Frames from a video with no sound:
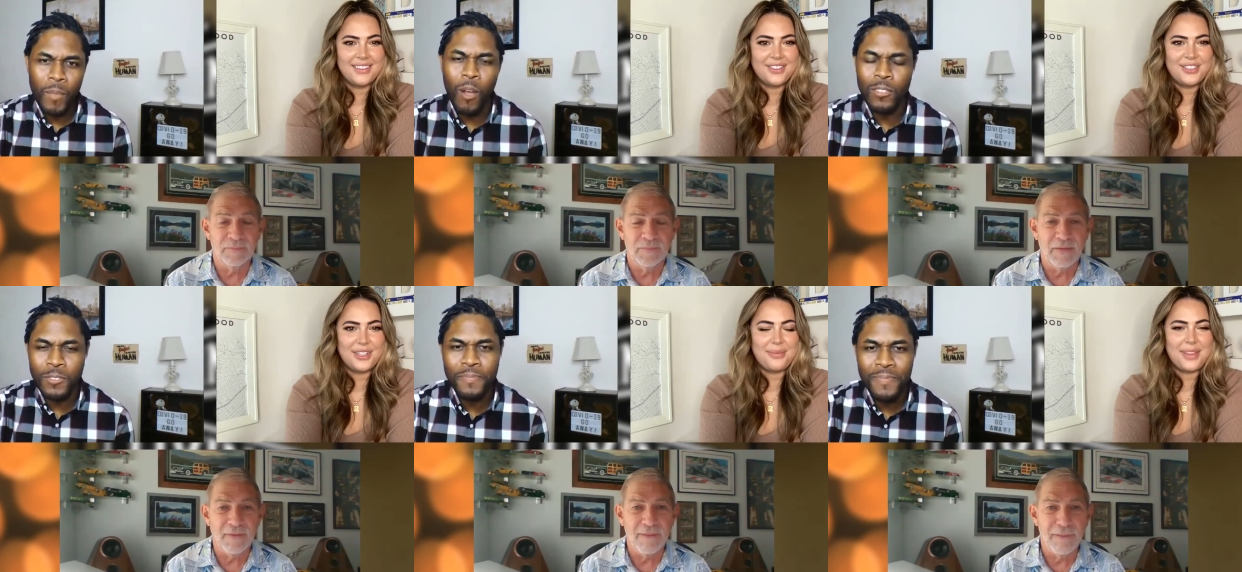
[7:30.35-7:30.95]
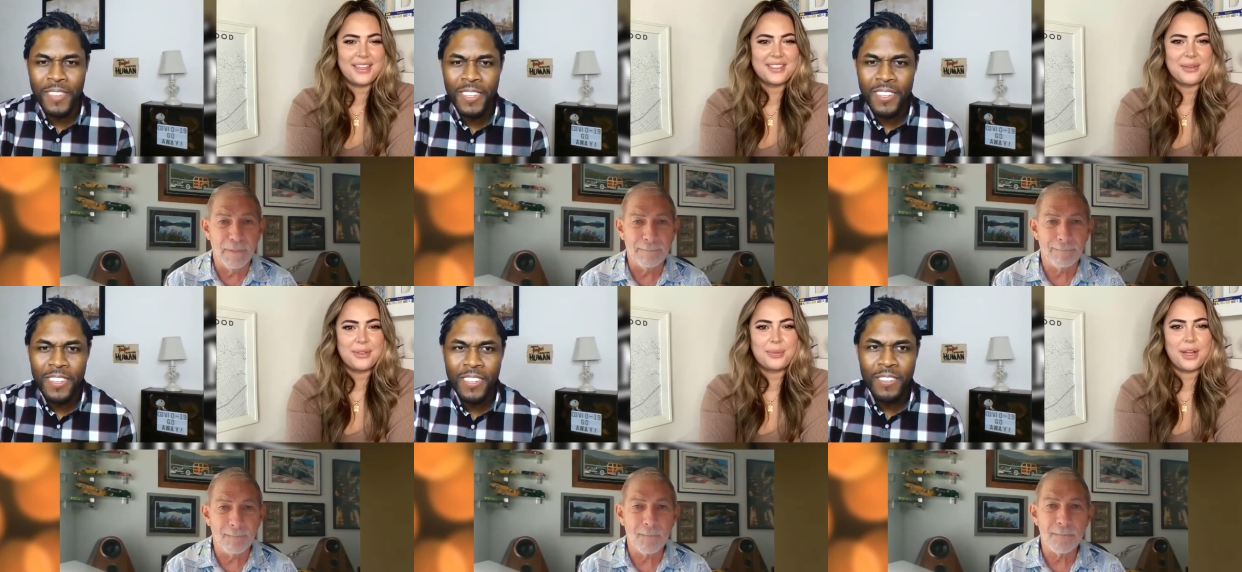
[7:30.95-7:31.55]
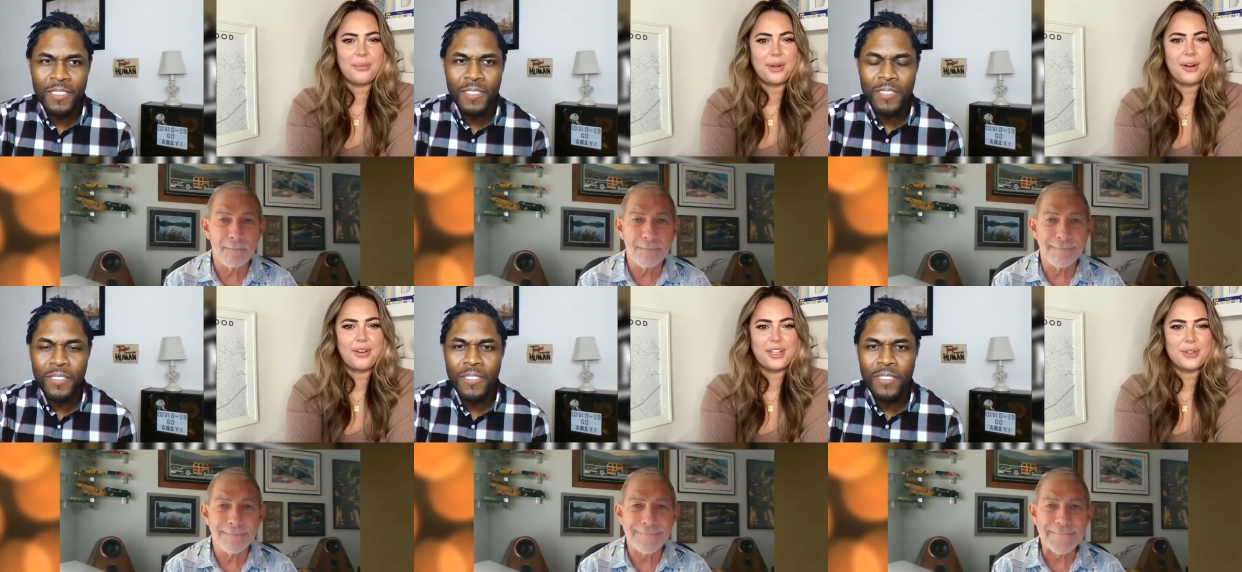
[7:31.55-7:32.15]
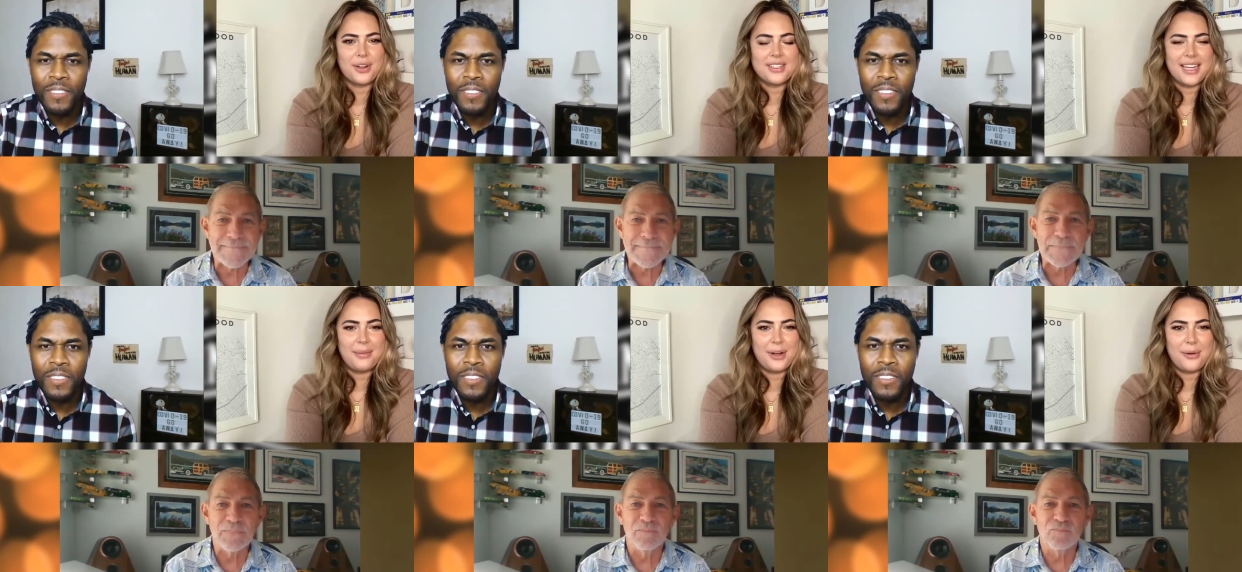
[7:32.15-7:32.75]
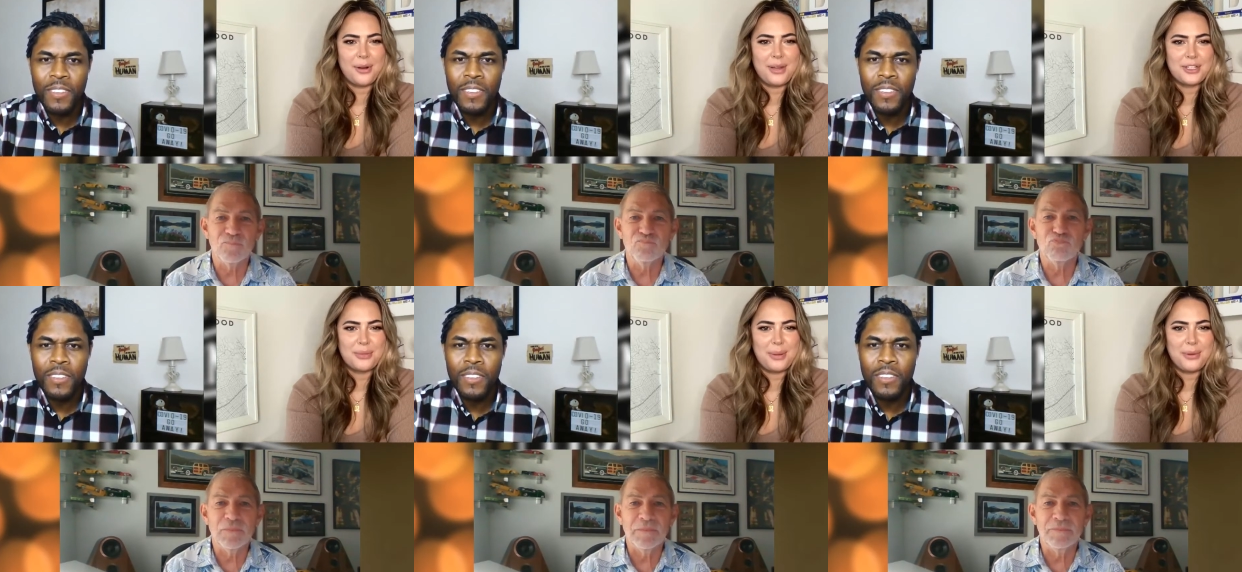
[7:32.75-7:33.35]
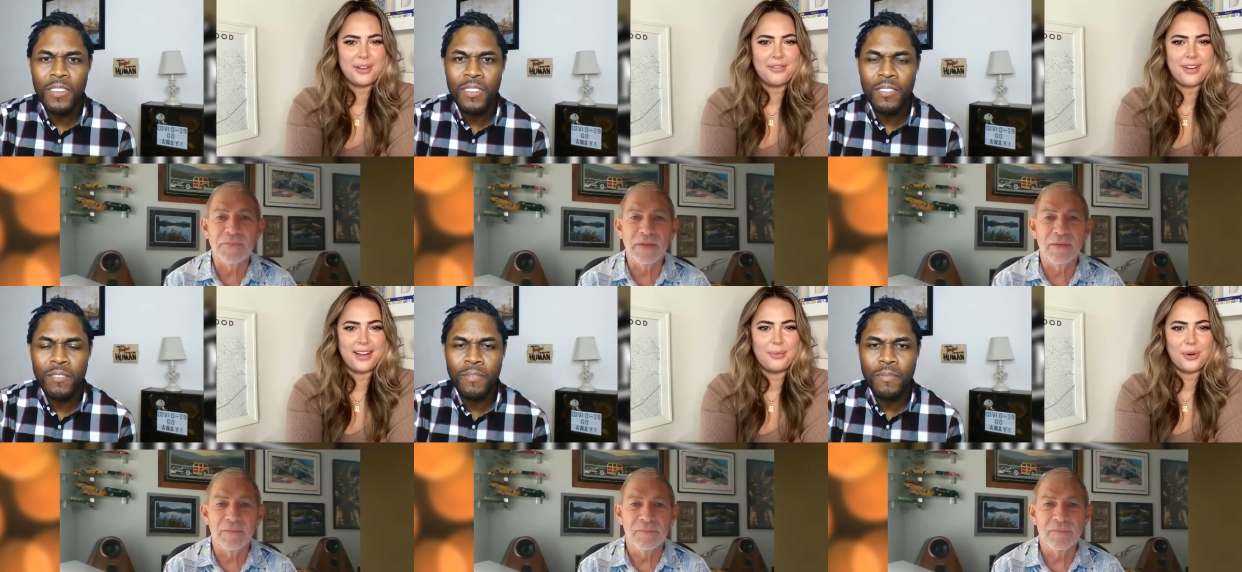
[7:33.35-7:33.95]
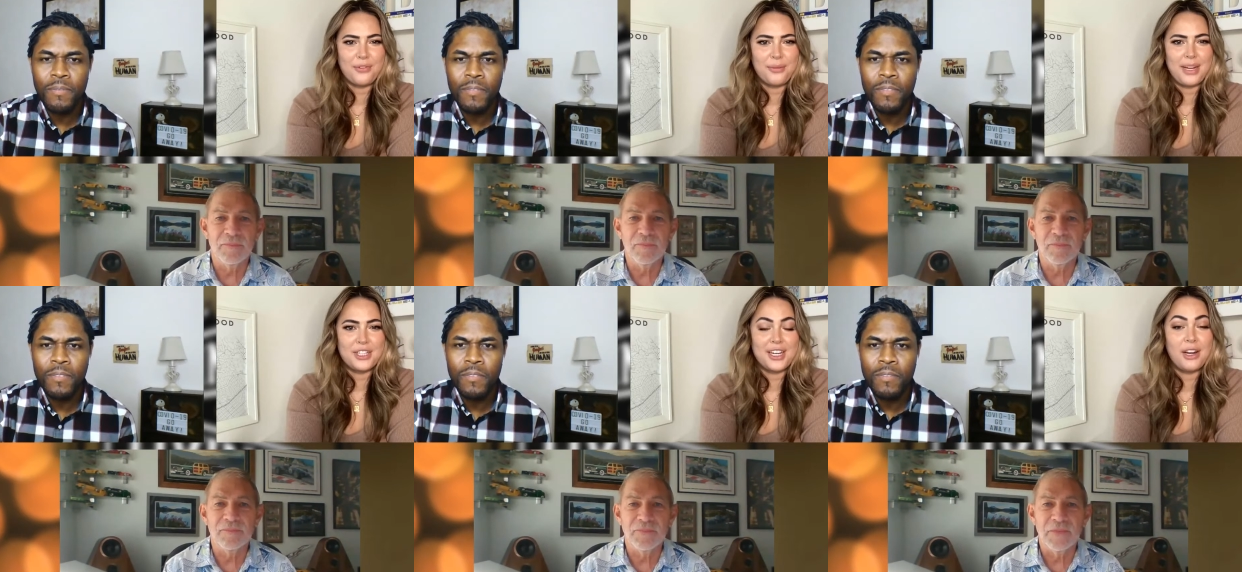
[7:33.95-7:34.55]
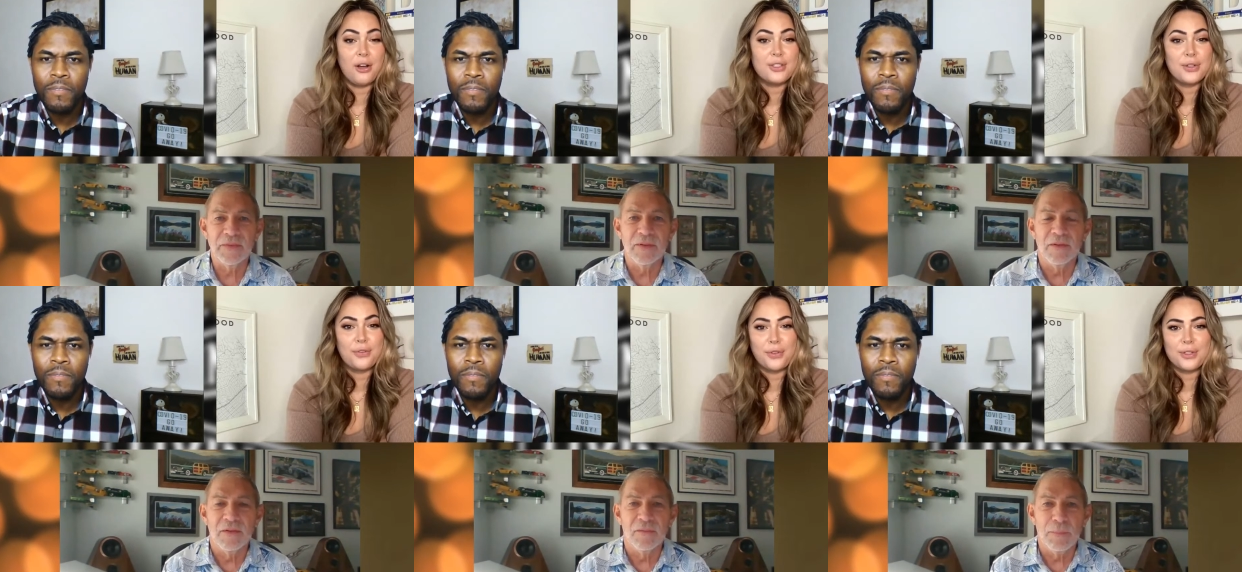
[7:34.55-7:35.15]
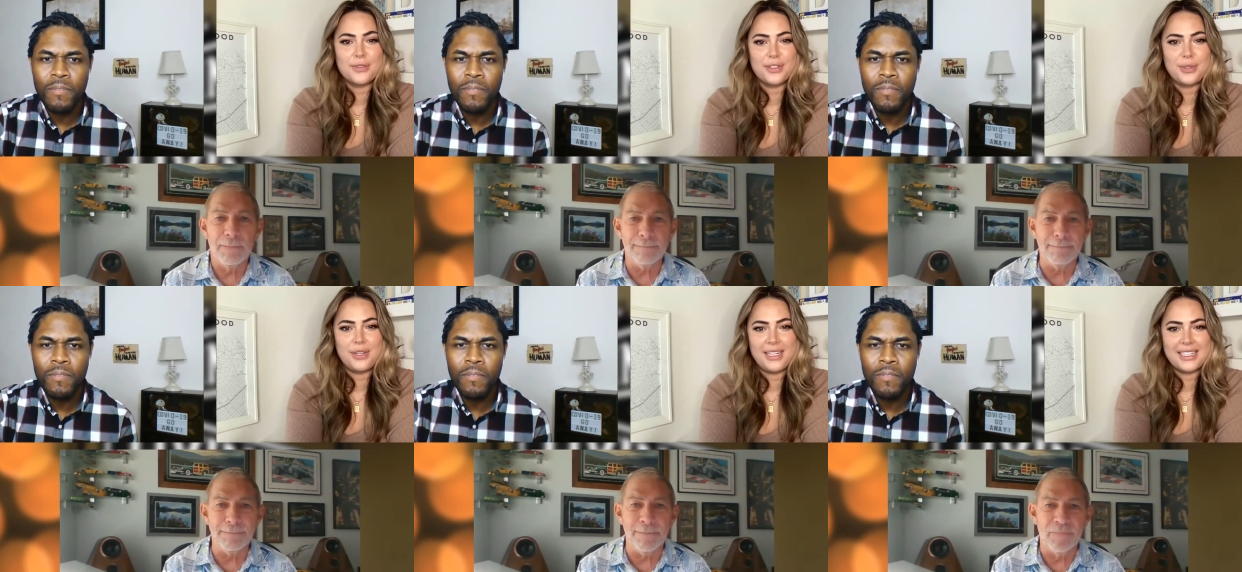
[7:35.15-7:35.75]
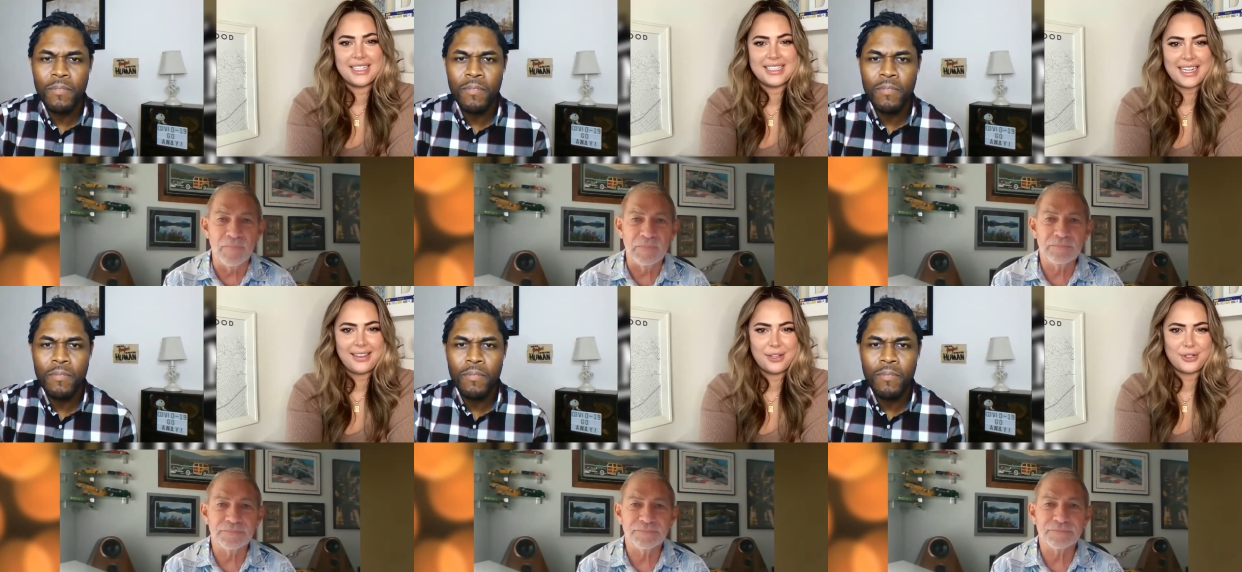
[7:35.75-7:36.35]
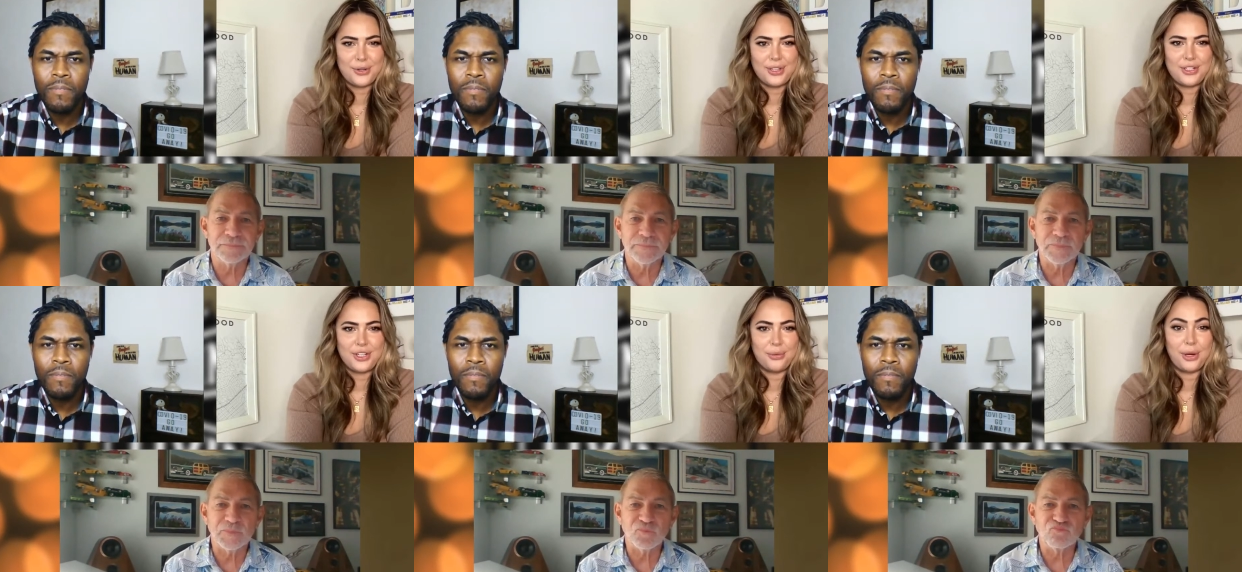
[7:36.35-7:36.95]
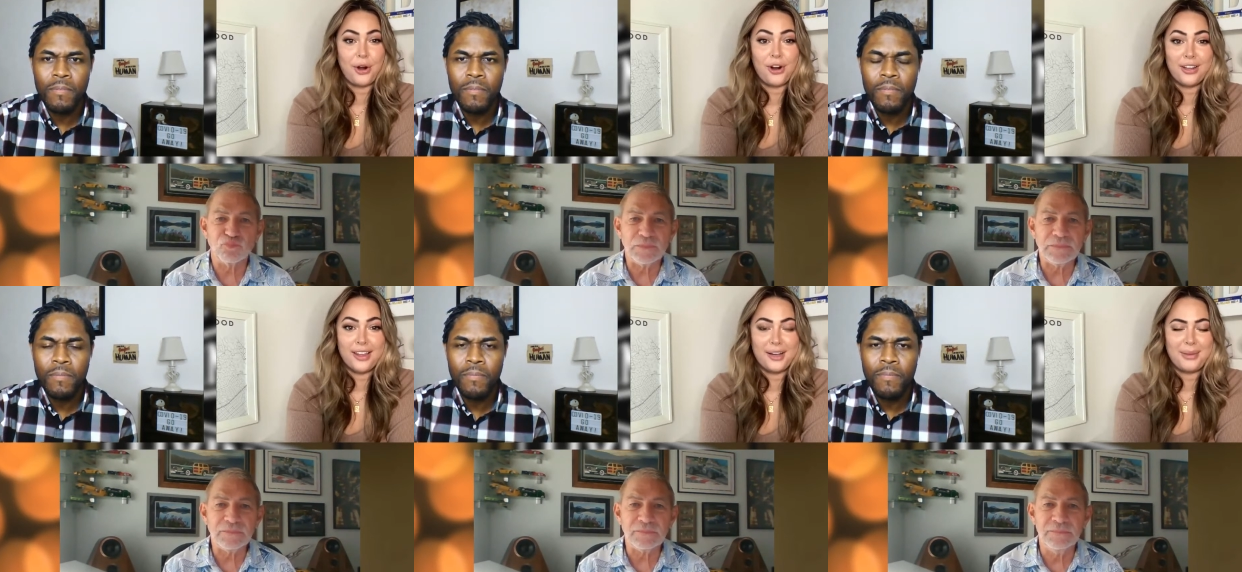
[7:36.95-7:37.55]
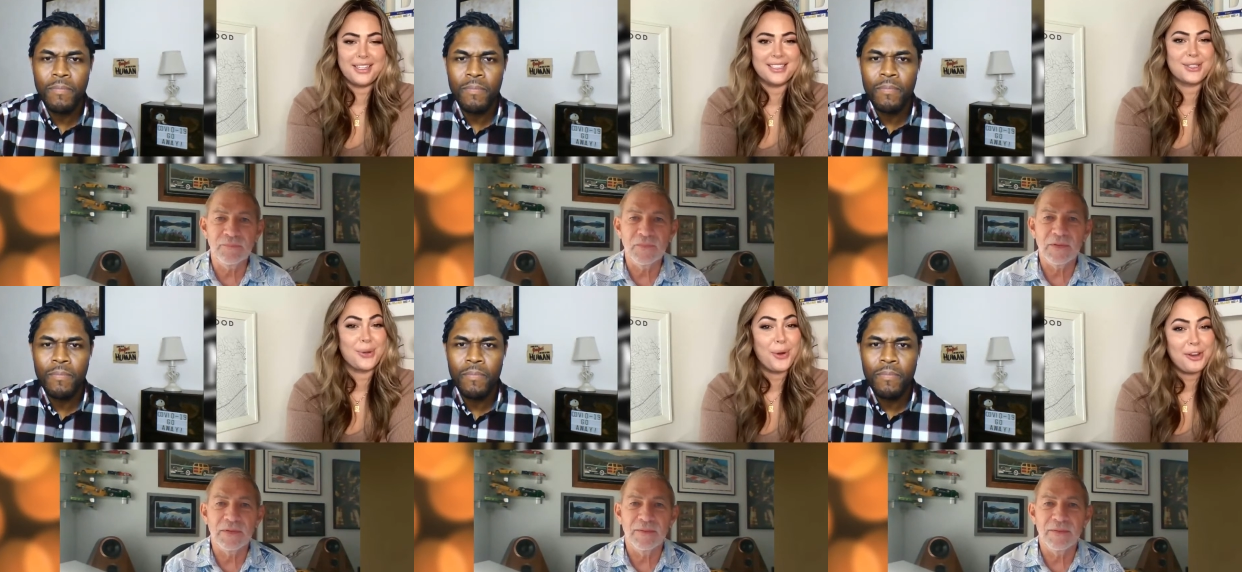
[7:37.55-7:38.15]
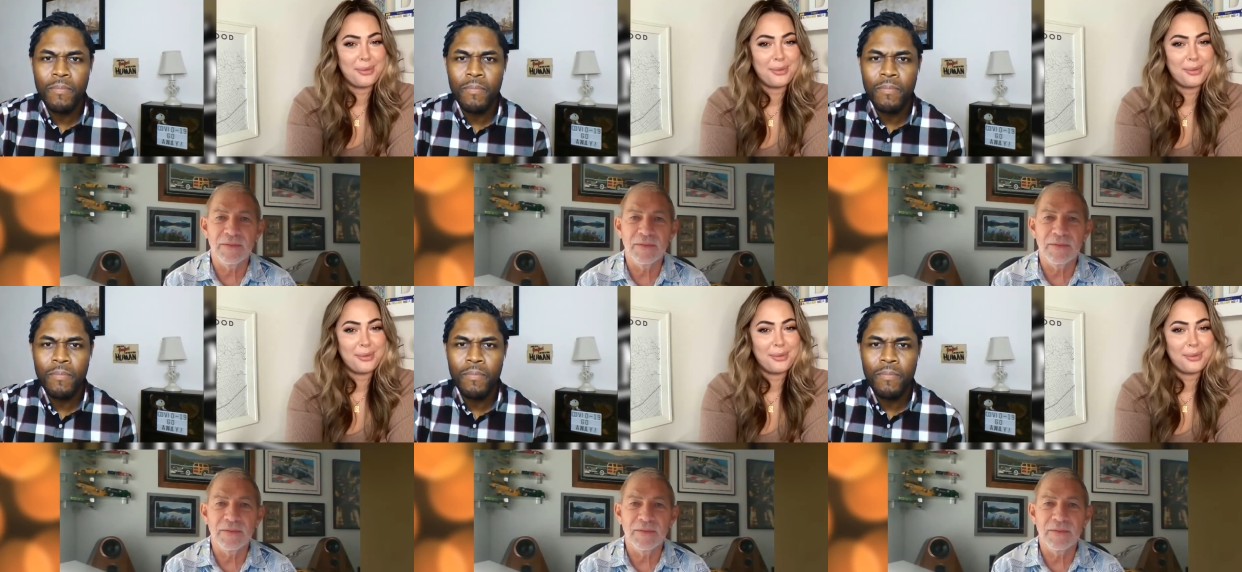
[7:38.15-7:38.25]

Speaker 1: Awesome. thanks so much. We, we are running short on time here. I want to make sure people can find more information. And also, for those of us who didn't get to attend the show this year, we are in luck because it's going